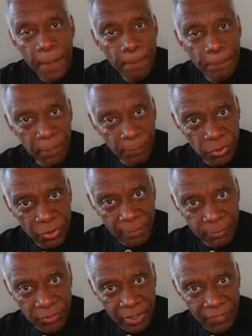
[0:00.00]
Numbers
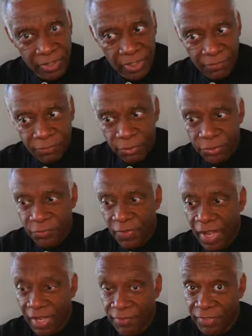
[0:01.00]
chapter 17, verse
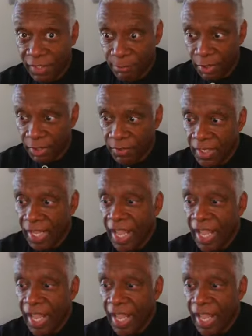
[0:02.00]
5, second part.